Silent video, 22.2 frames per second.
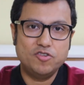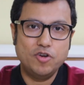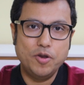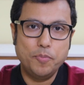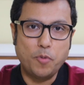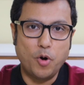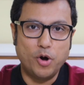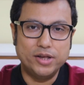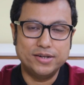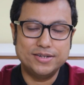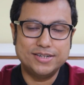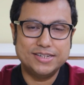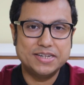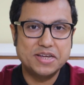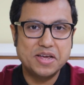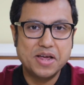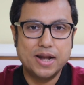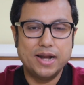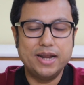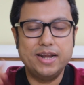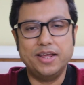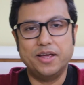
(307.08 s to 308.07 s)
three point,
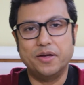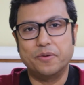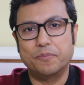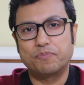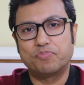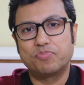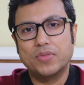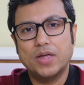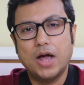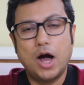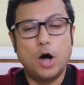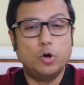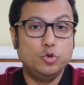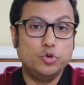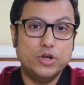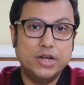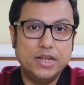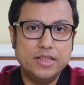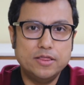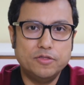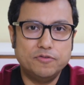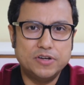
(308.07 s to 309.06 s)
cleaning. How to
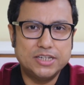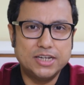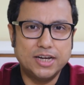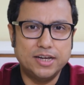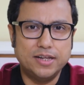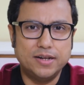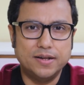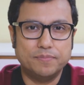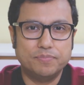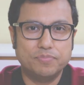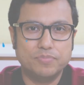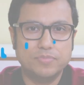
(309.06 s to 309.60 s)
clean the vagina.